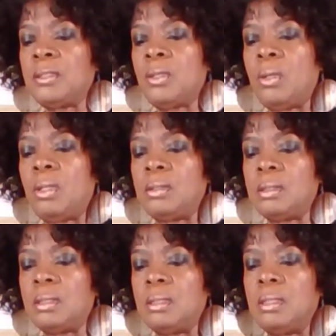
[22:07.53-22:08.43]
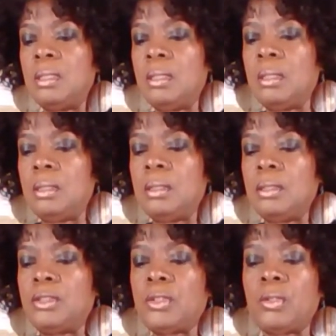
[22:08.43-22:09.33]
called
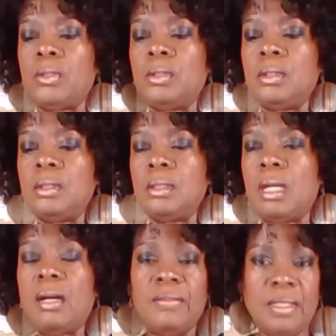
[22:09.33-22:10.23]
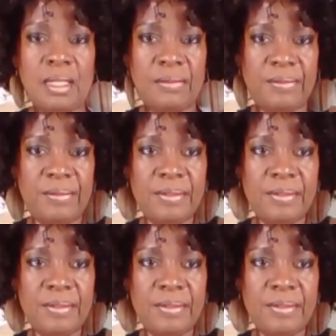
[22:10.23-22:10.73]
Circle of Love.